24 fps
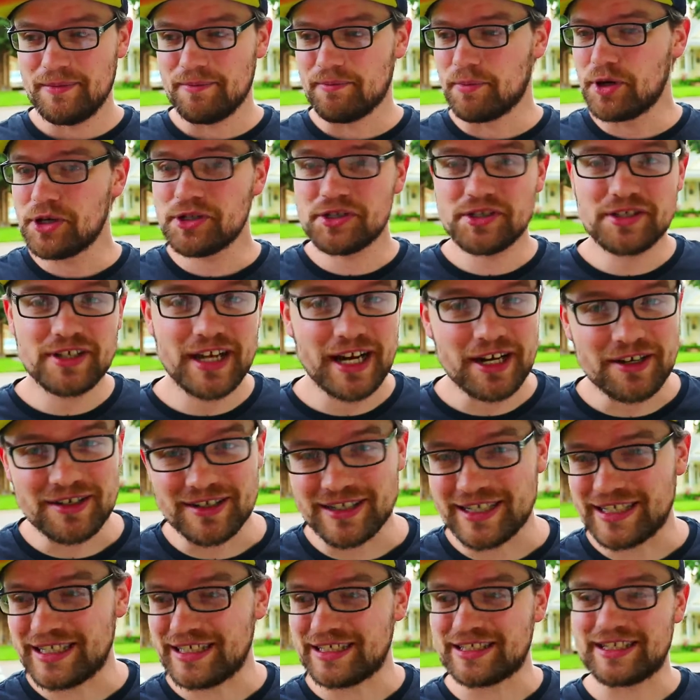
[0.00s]

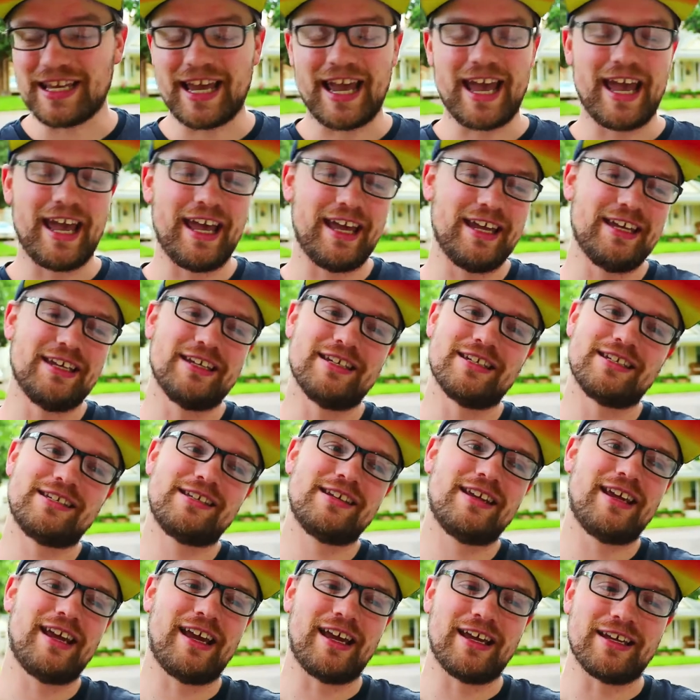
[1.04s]
mercenaries
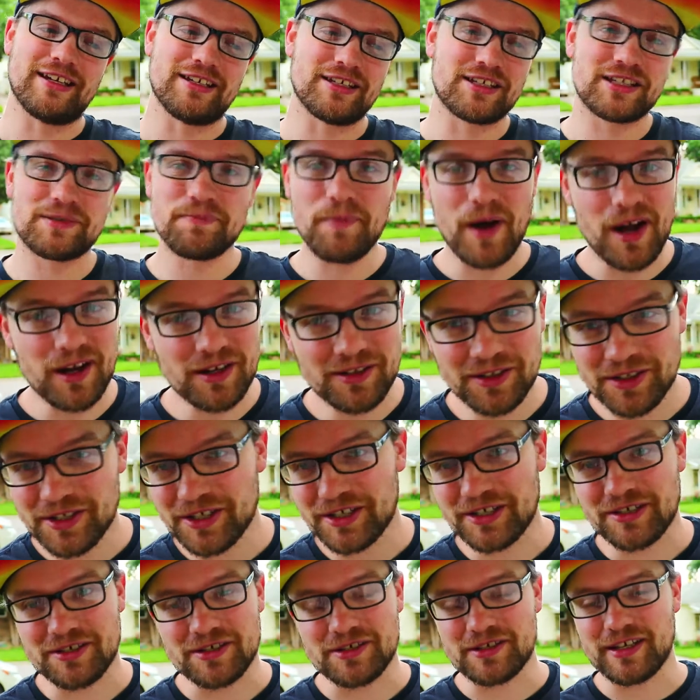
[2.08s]
and and
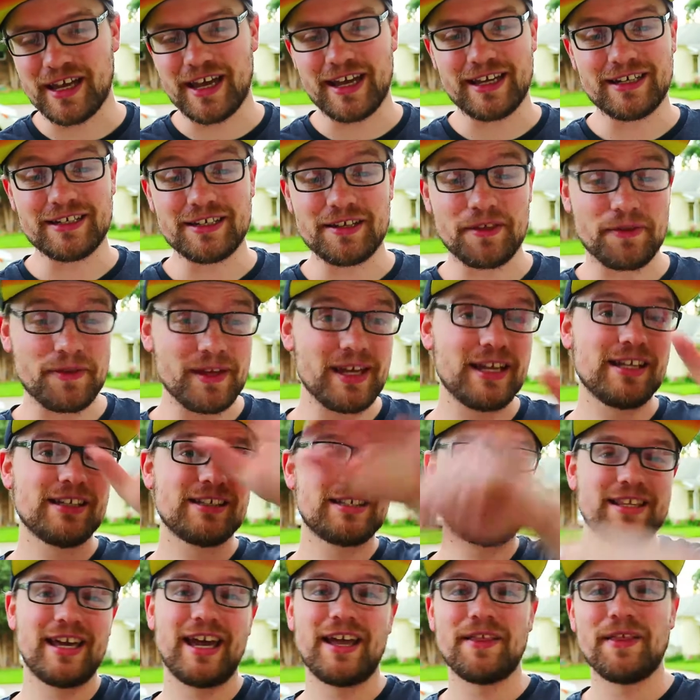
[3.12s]
smugglers and
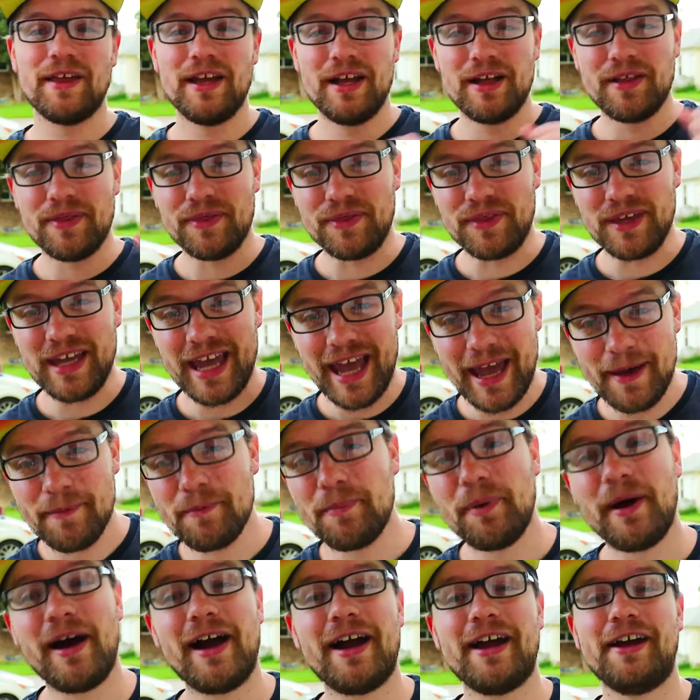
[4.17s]
things that the
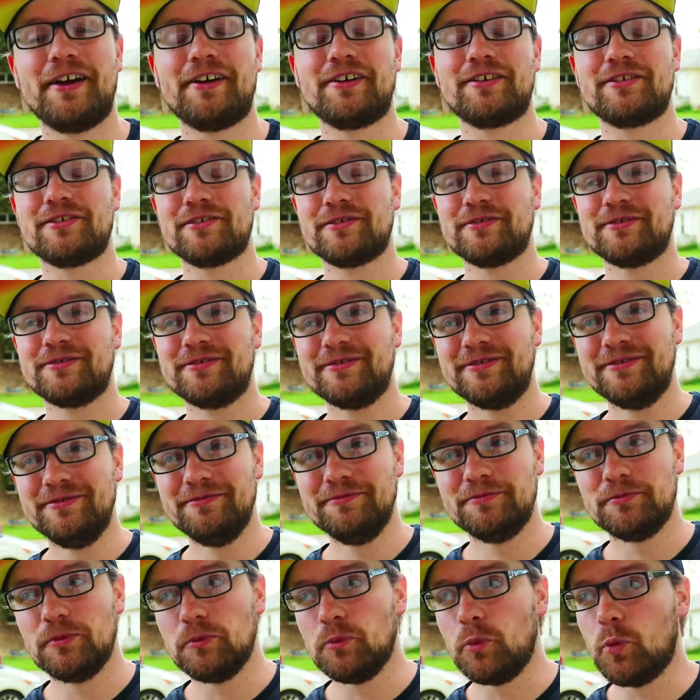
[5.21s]
Empire
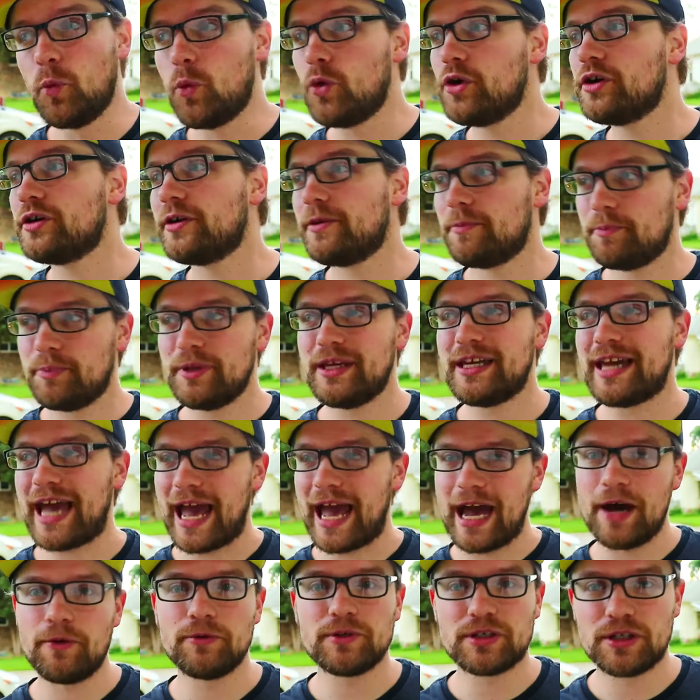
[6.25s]
would be
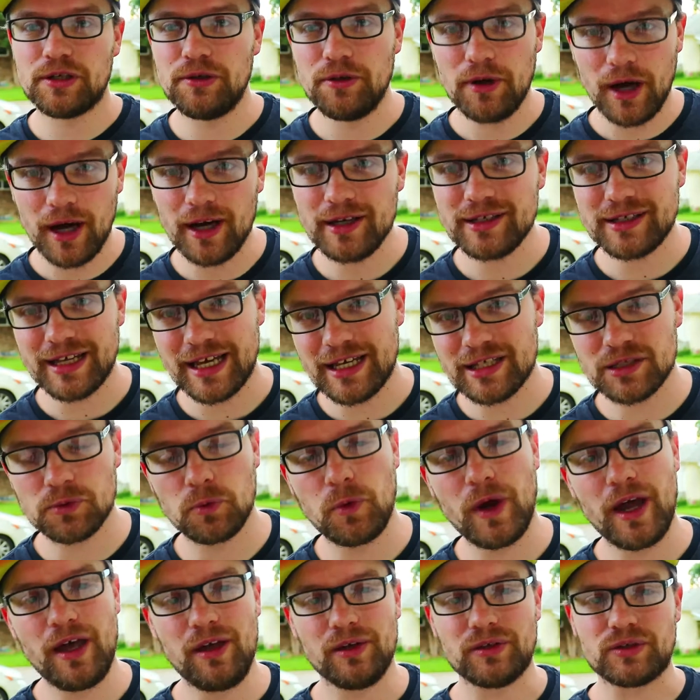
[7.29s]
out to hunt as
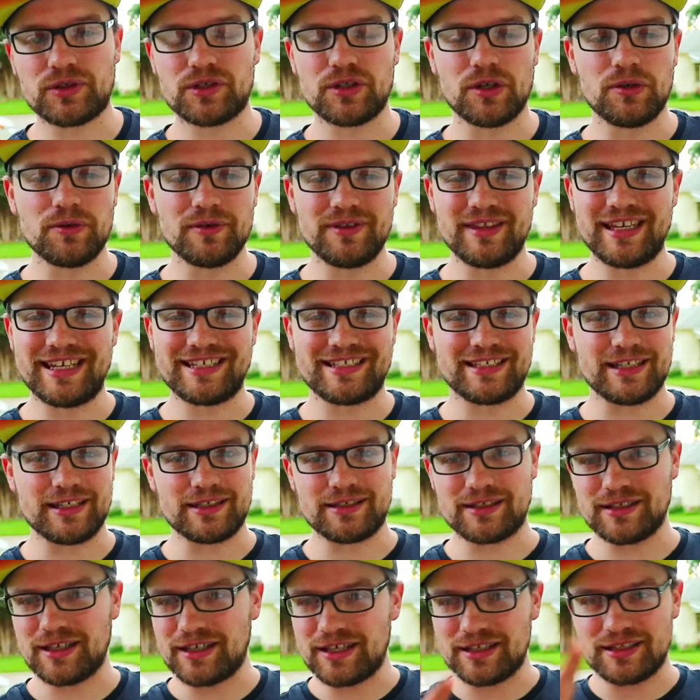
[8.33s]
well. So it's,
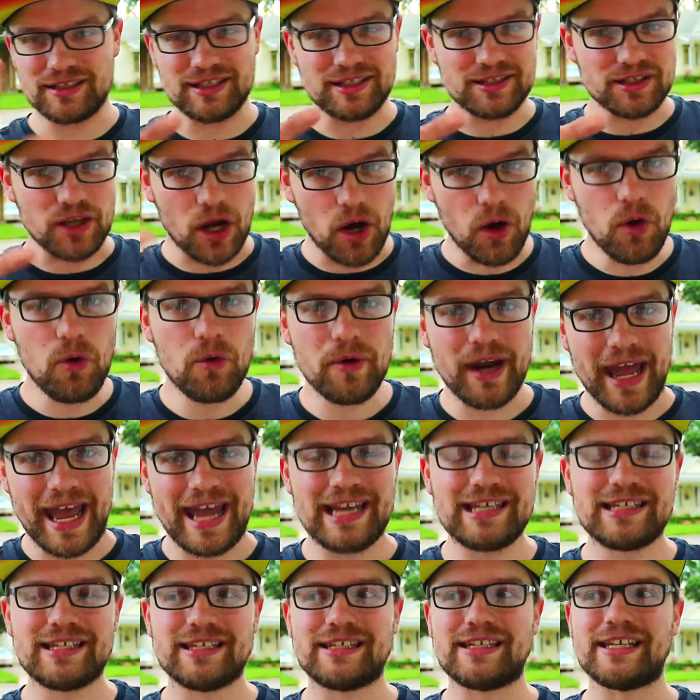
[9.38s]
it's it's its own
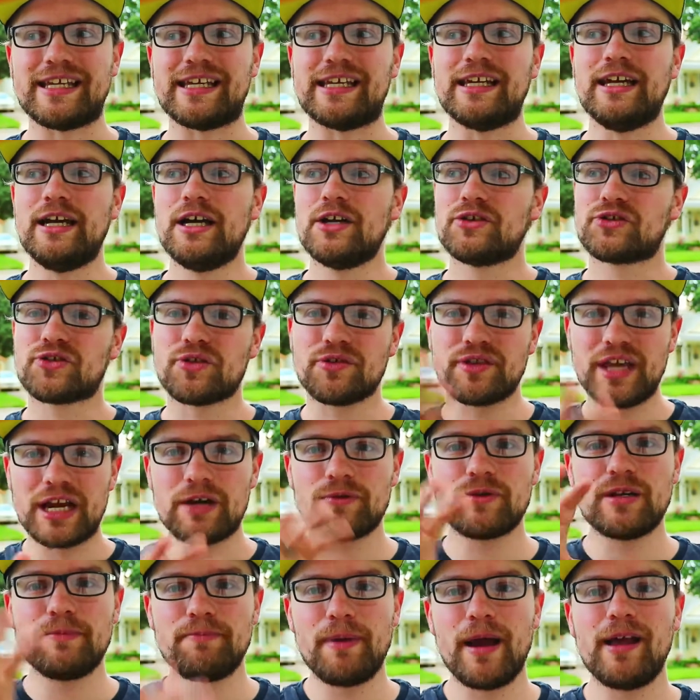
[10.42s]
entity. So
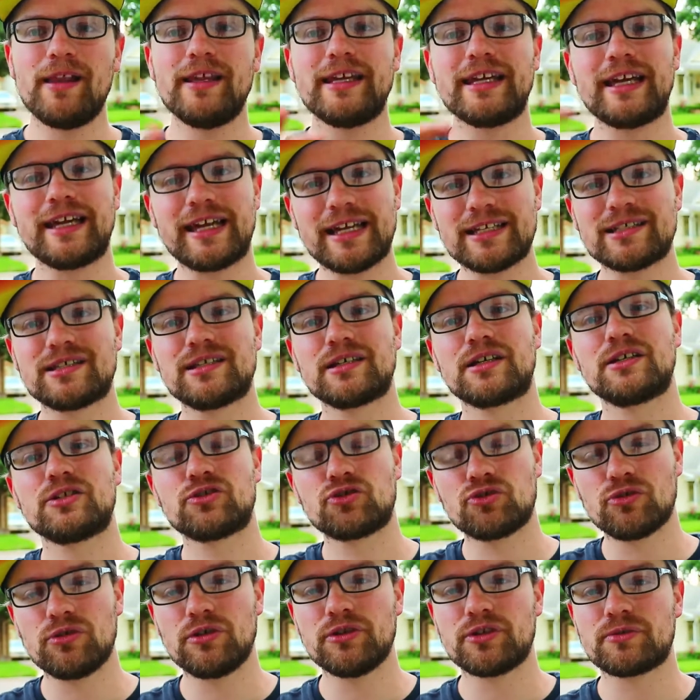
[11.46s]
they're rebelling against the
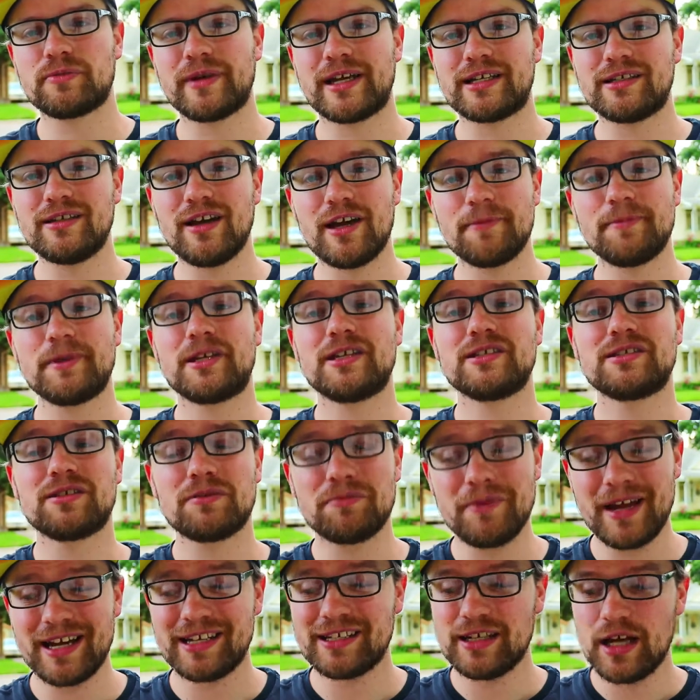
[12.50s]
control of the Red Dawn, because the
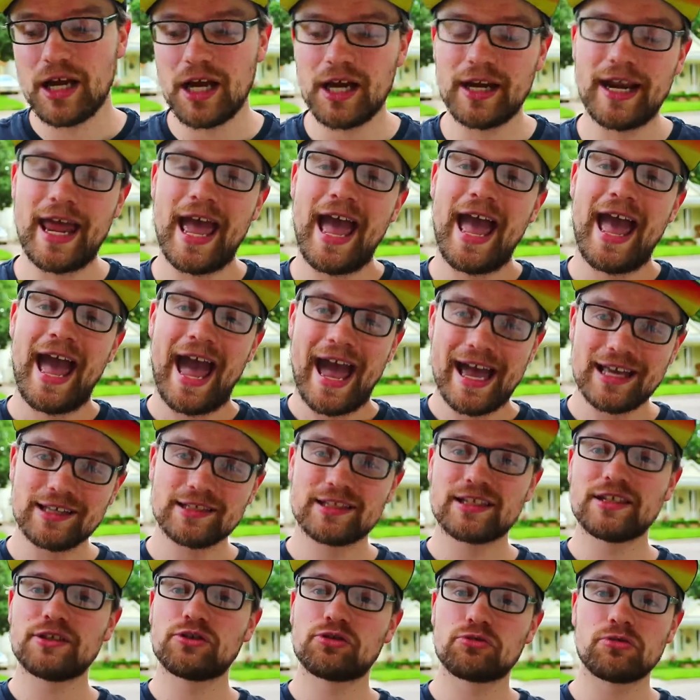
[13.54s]
Red Dawn
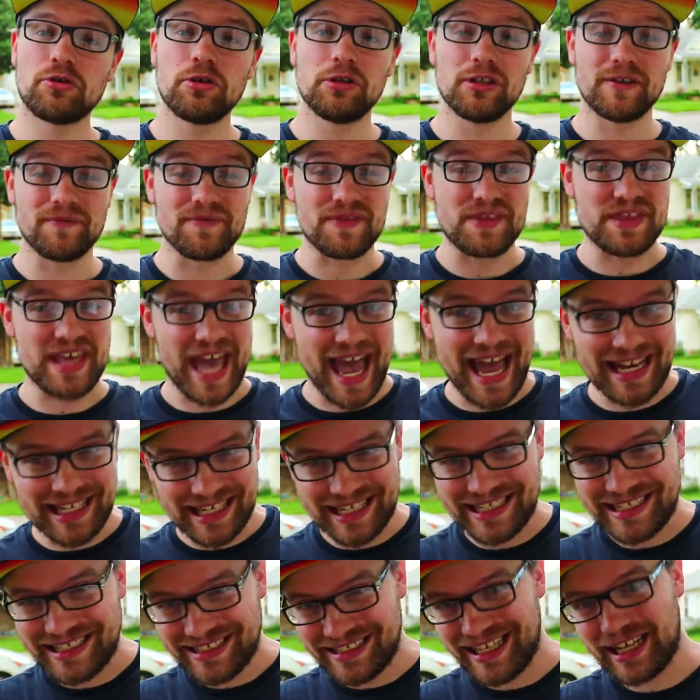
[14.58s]
has control of
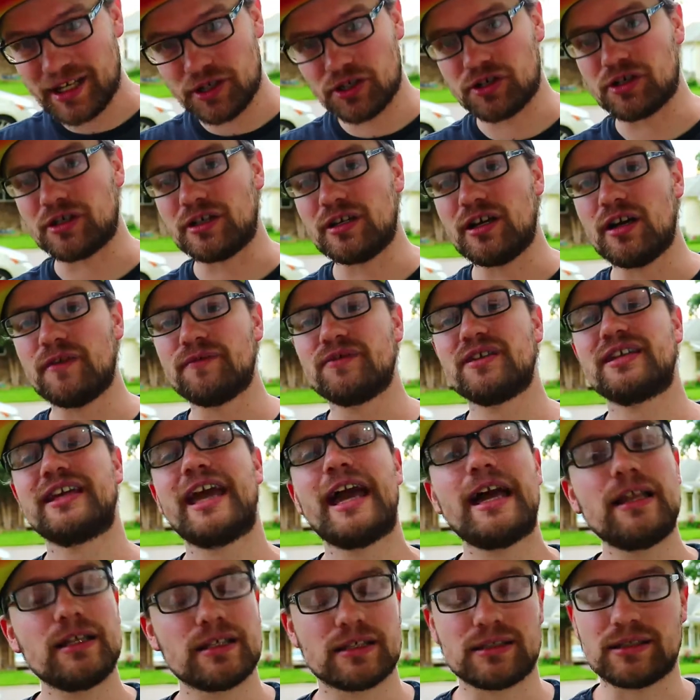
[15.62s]
that section of the
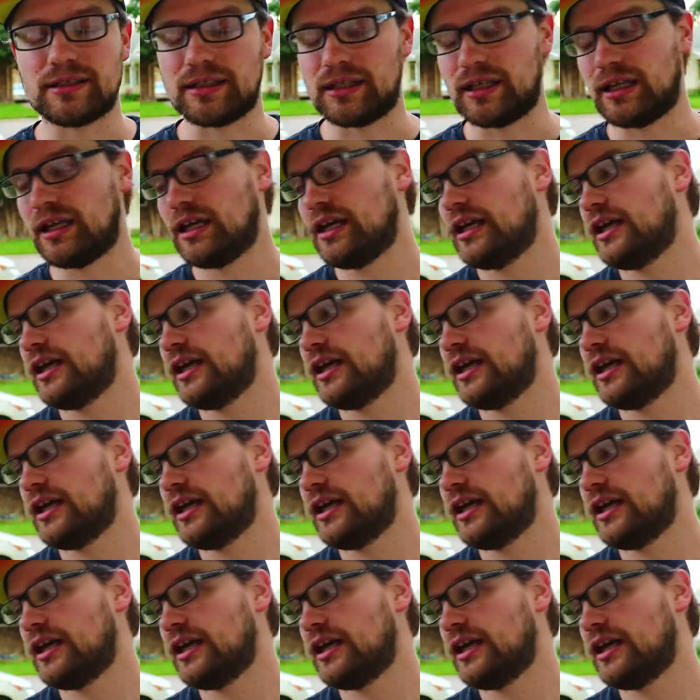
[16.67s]
galaxy.